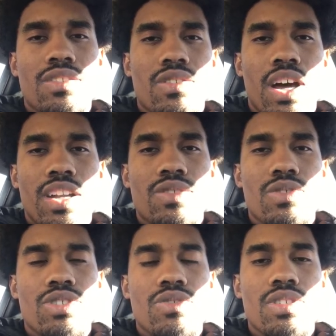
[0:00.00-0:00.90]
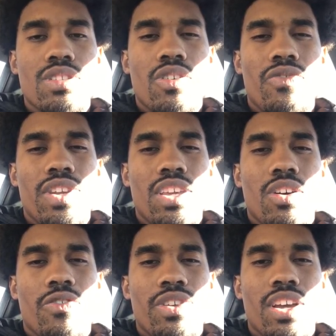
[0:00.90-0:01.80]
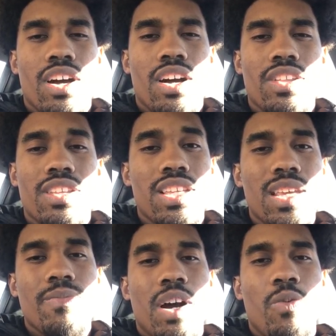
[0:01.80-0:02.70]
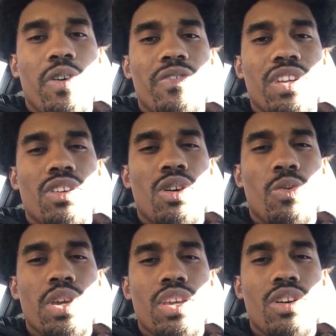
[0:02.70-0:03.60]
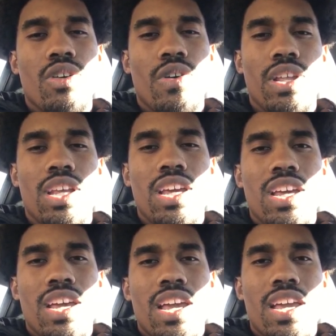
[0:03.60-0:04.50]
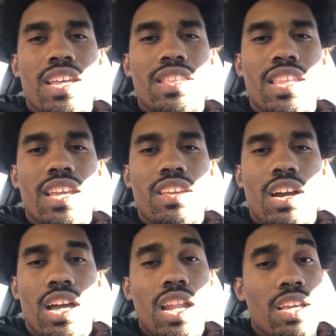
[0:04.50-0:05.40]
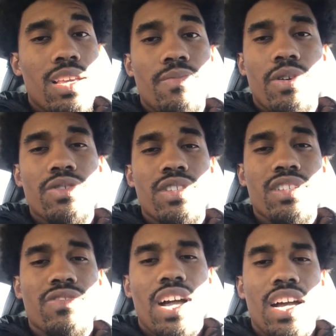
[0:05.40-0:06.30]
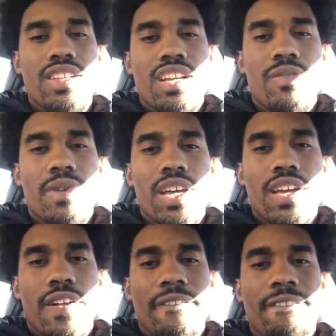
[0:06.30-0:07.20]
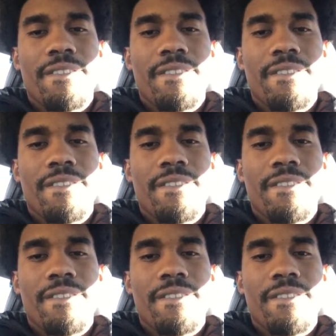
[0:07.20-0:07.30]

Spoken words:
So I just want to shoot this little video for y'all, keep my one video a week going. And thank y'all, gotta keep posting these flyers out, man.